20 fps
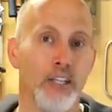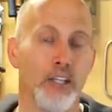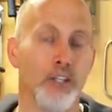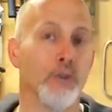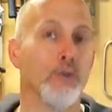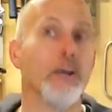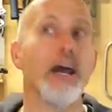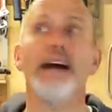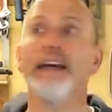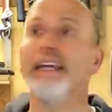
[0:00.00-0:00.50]

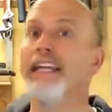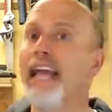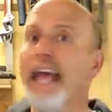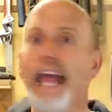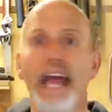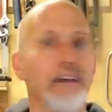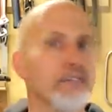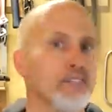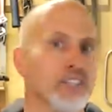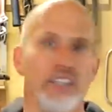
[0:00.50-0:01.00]
you're not going to
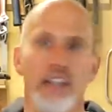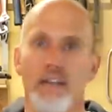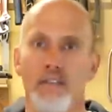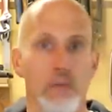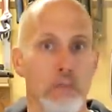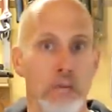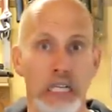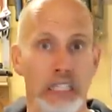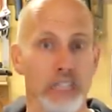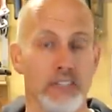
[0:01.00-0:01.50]
have
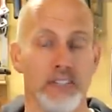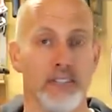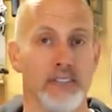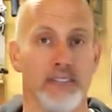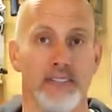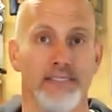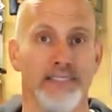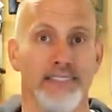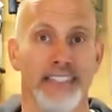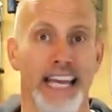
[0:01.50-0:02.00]
seven
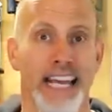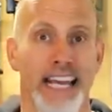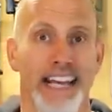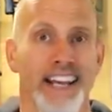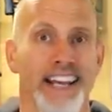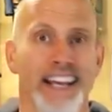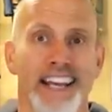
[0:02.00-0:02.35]
months. Okay,